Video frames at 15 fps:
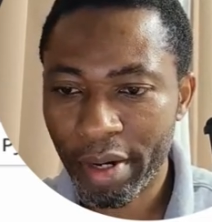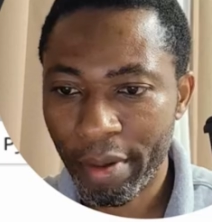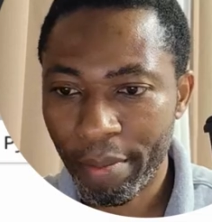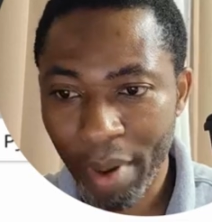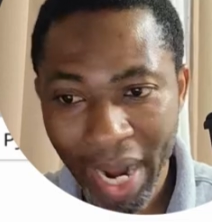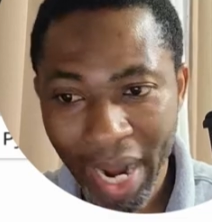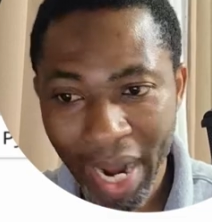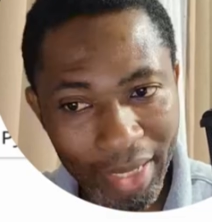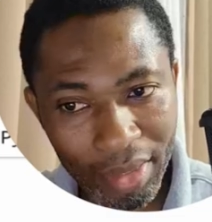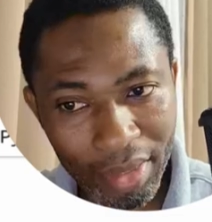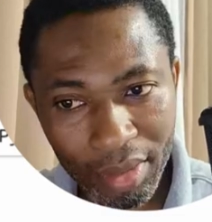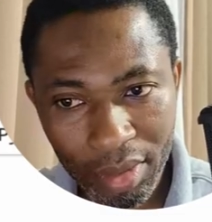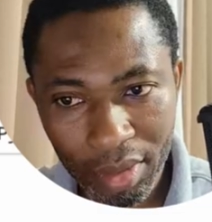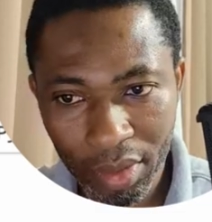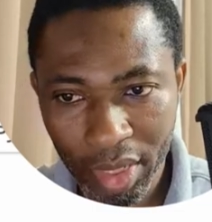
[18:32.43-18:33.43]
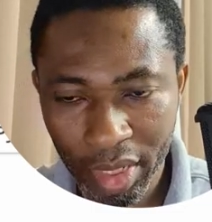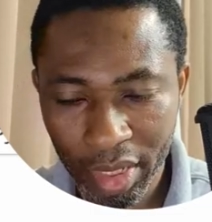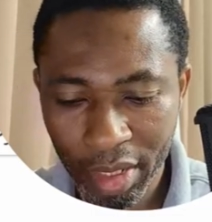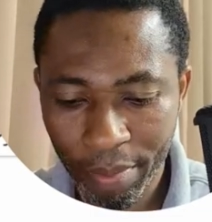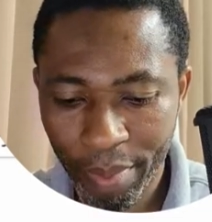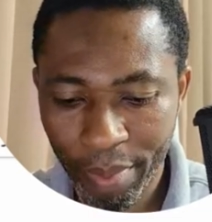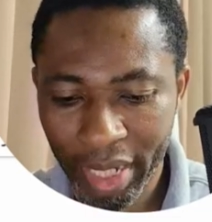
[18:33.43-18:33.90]
pi. Okay, the
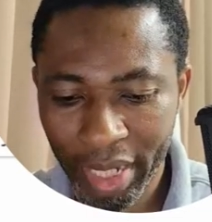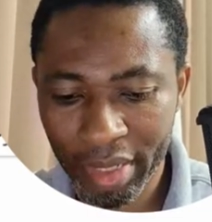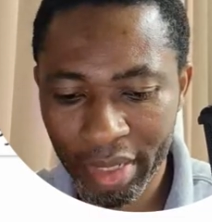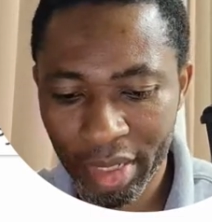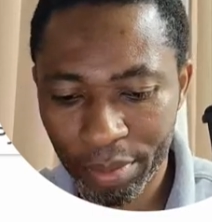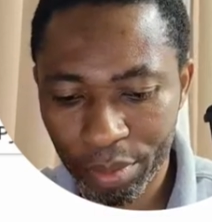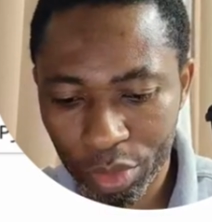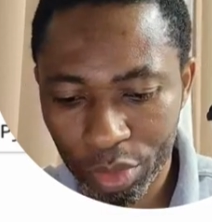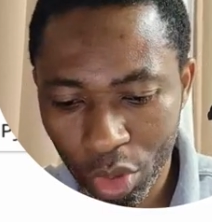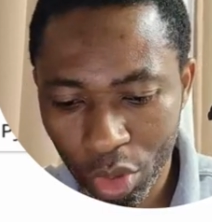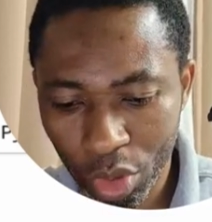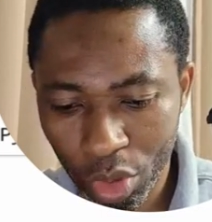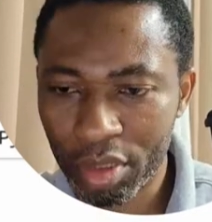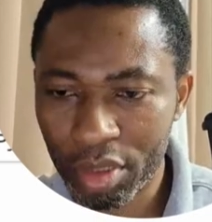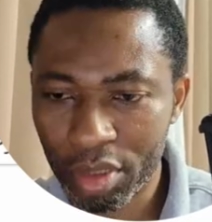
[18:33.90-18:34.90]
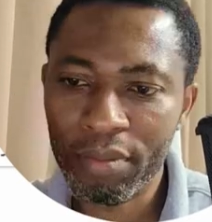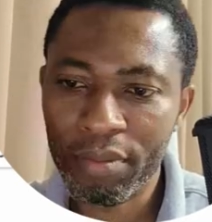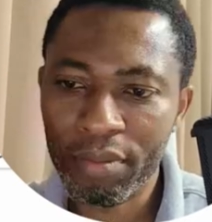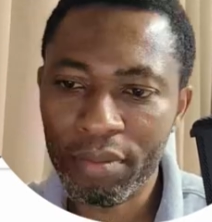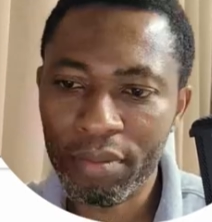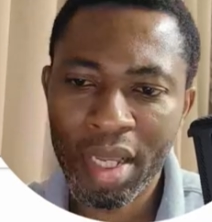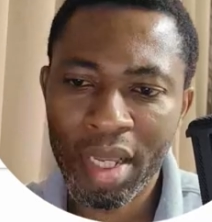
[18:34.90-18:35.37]
package name dot.
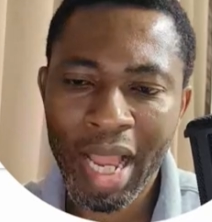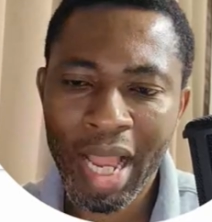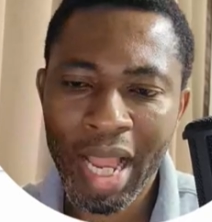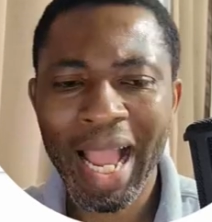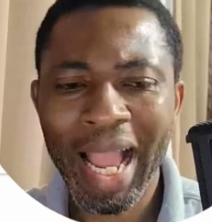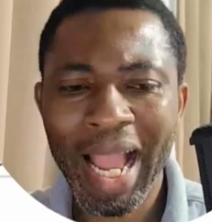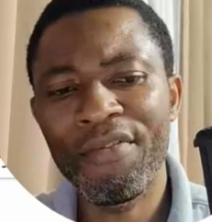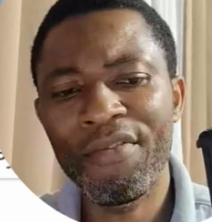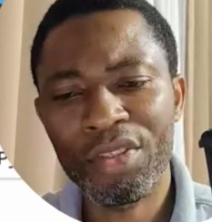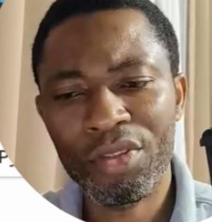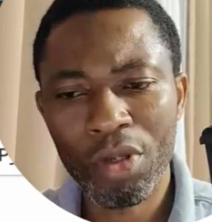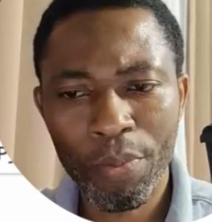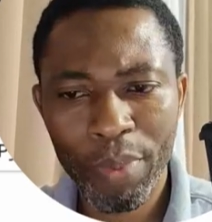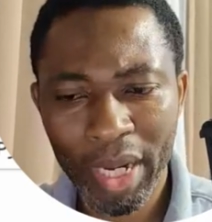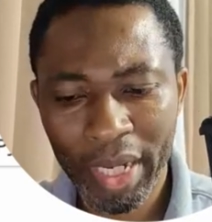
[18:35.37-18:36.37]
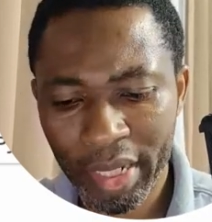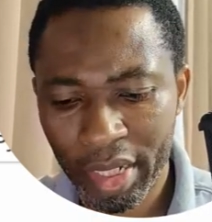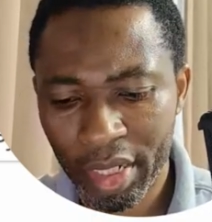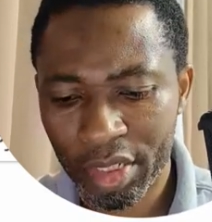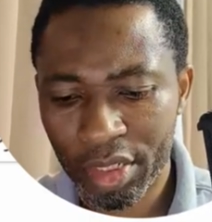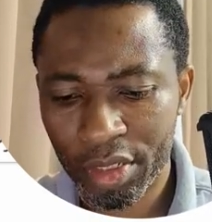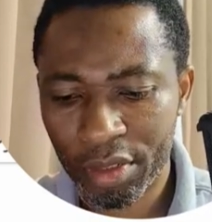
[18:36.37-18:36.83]
I have a sub
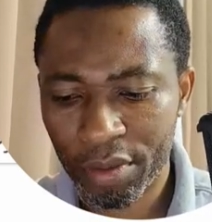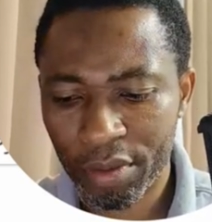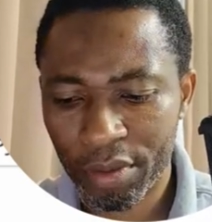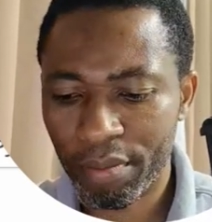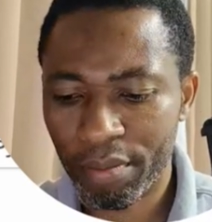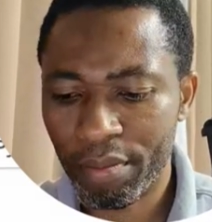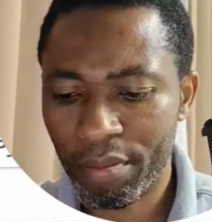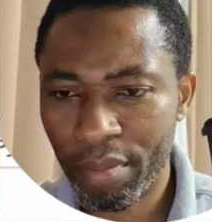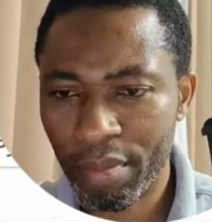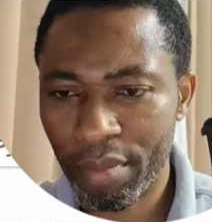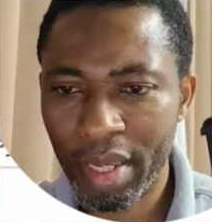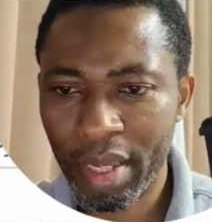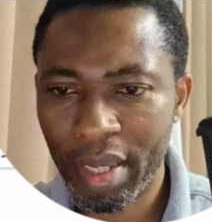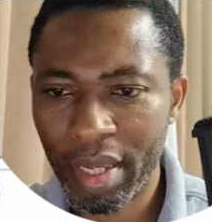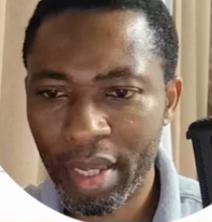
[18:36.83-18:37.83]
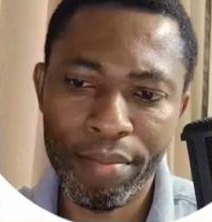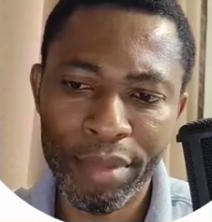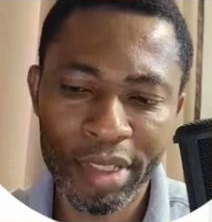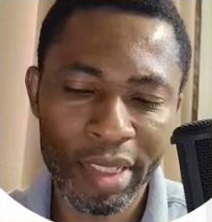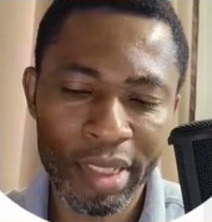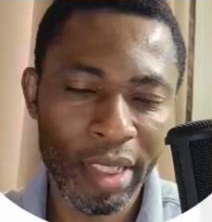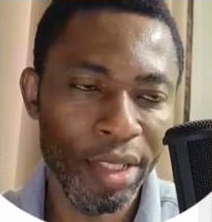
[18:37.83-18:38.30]
package
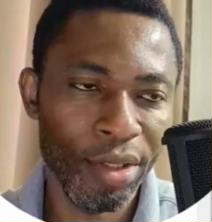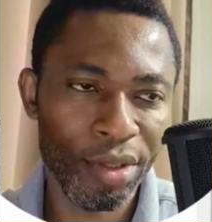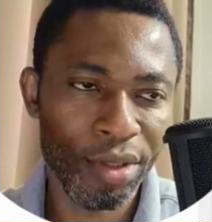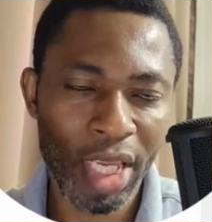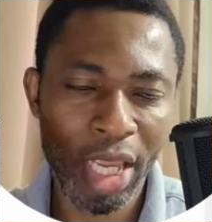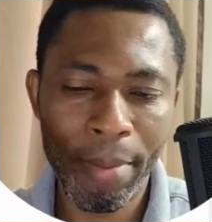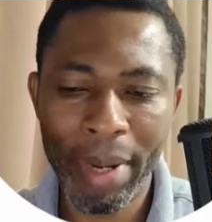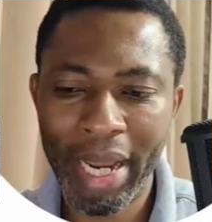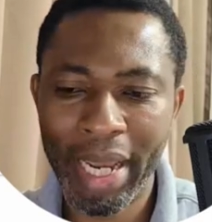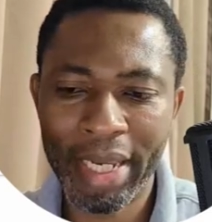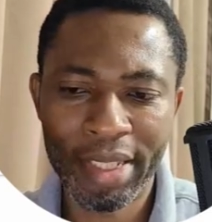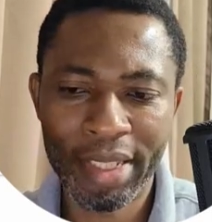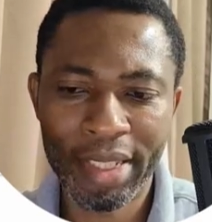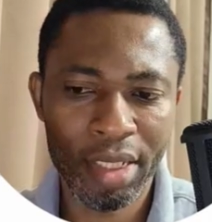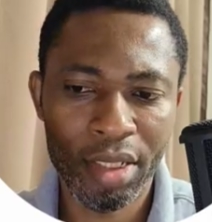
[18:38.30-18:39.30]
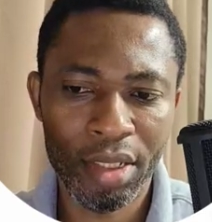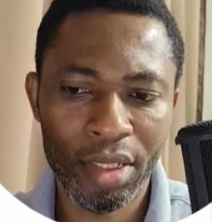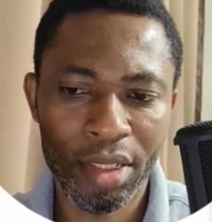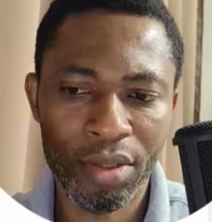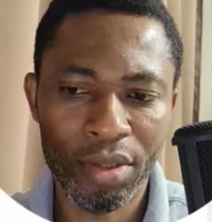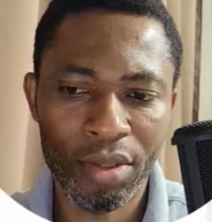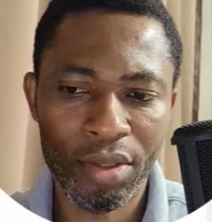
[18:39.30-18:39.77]
miscellaneous MISC.
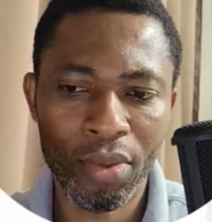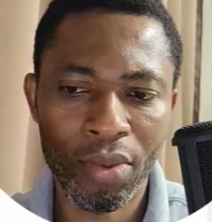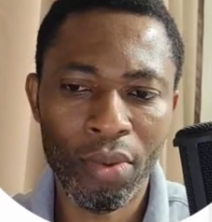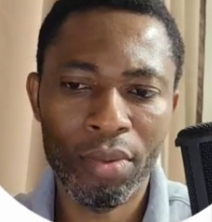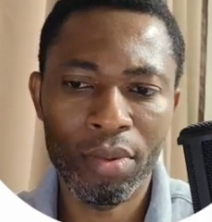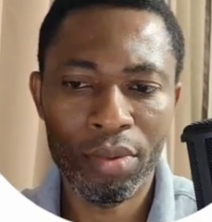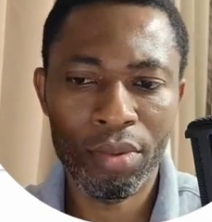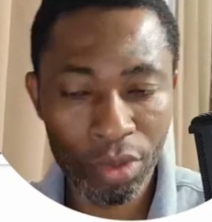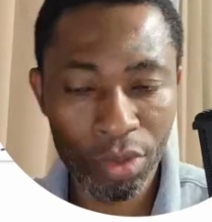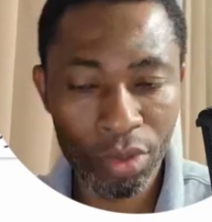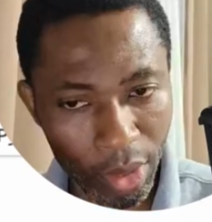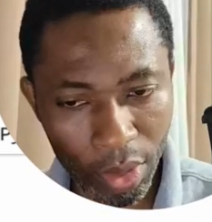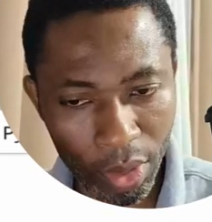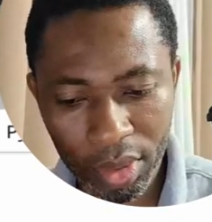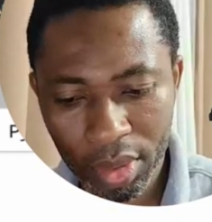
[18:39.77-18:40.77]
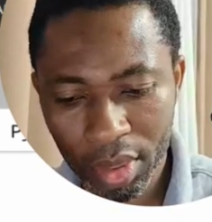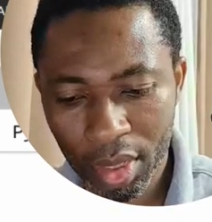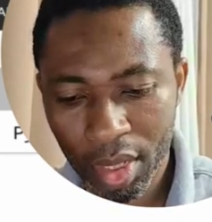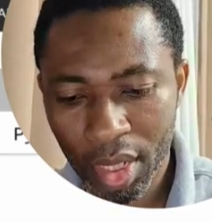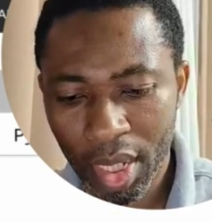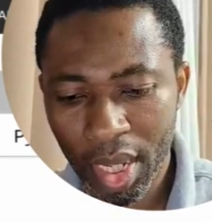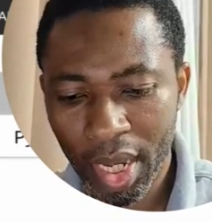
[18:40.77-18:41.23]
So use a dot,
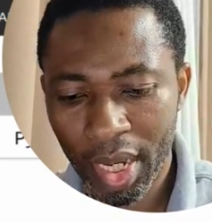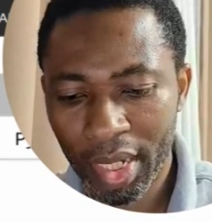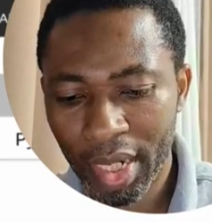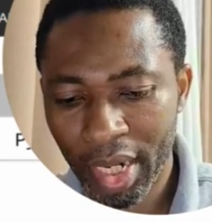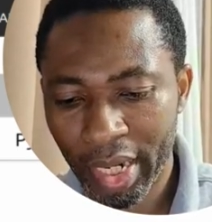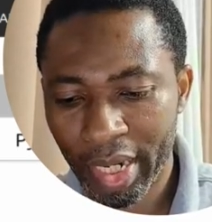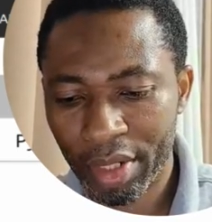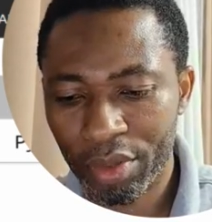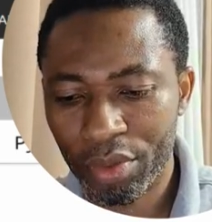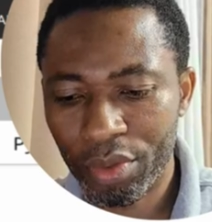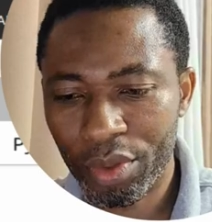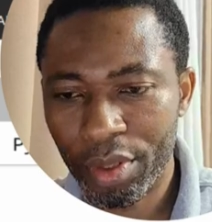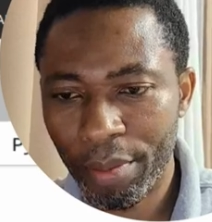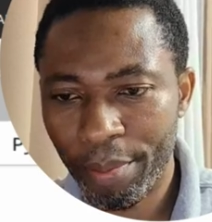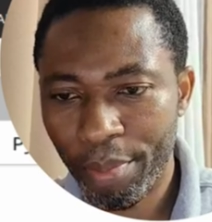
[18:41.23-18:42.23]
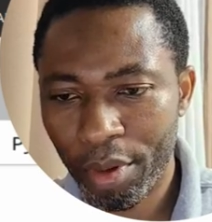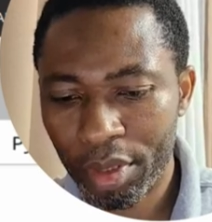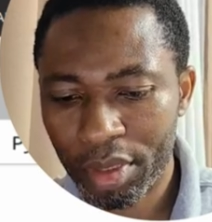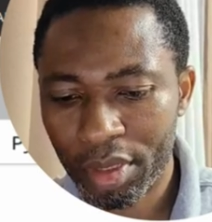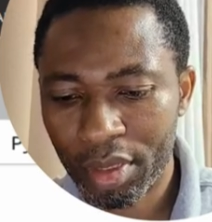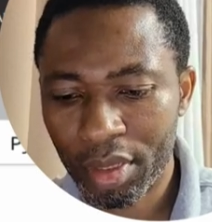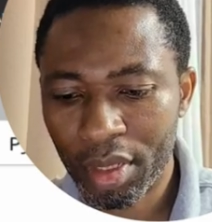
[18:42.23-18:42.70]
and I can do
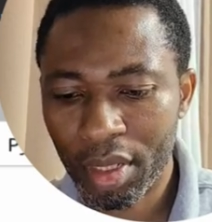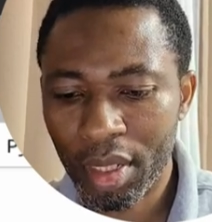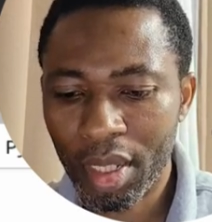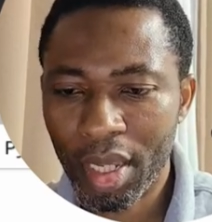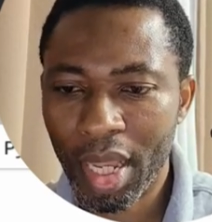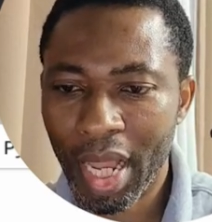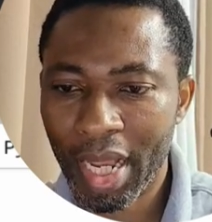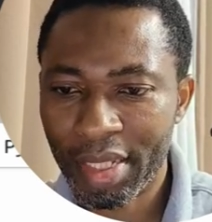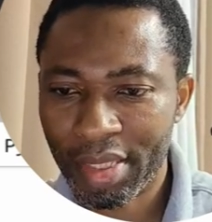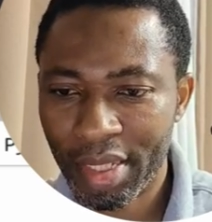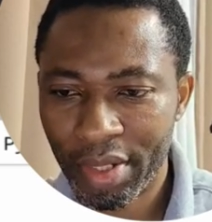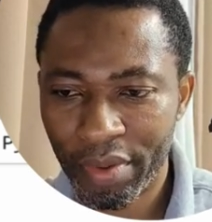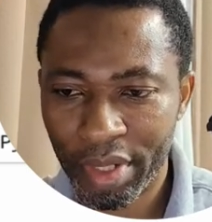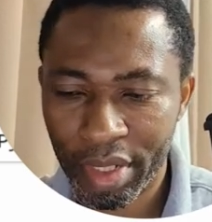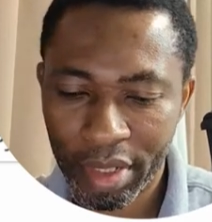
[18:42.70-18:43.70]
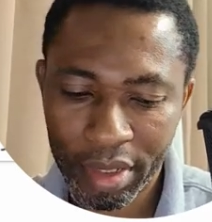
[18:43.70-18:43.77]
import asterisk.